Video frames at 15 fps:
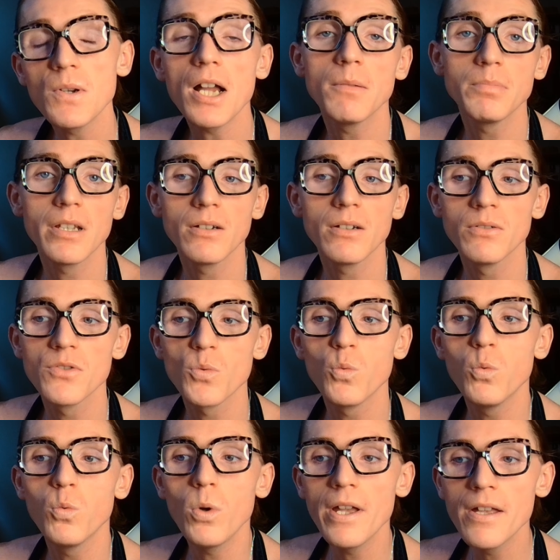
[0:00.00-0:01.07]
uploads
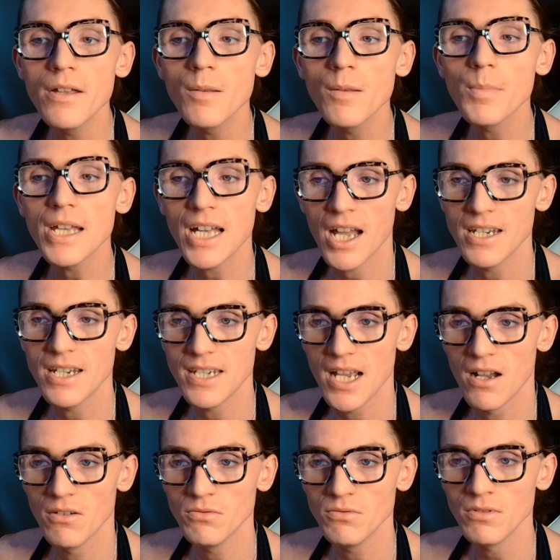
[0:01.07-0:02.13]
will be cut
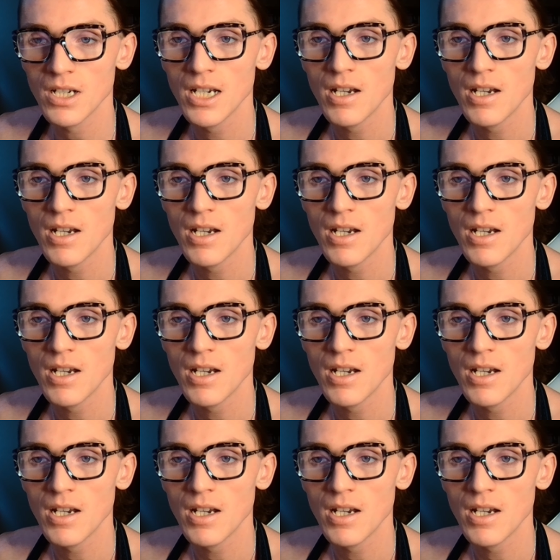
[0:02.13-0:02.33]
down.